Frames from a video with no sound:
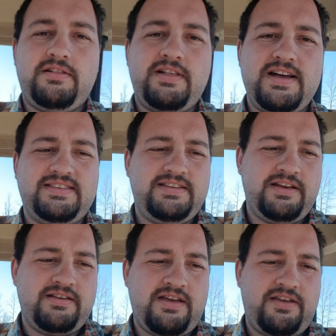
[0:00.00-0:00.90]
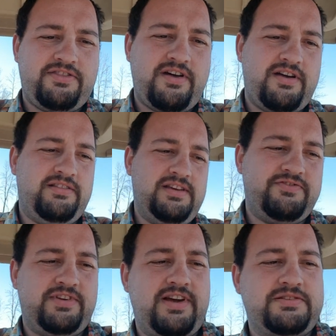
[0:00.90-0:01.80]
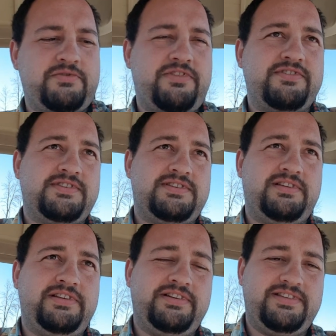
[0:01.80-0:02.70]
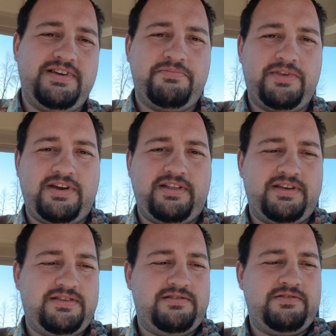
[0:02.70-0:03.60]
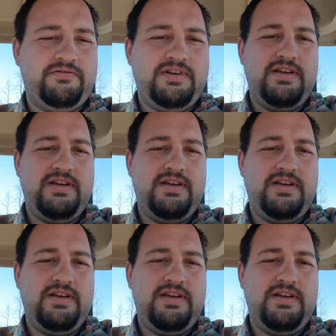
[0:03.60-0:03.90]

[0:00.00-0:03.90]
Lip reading: Last thing that I thought I'd leave you guys with is just a little tip that I like to do.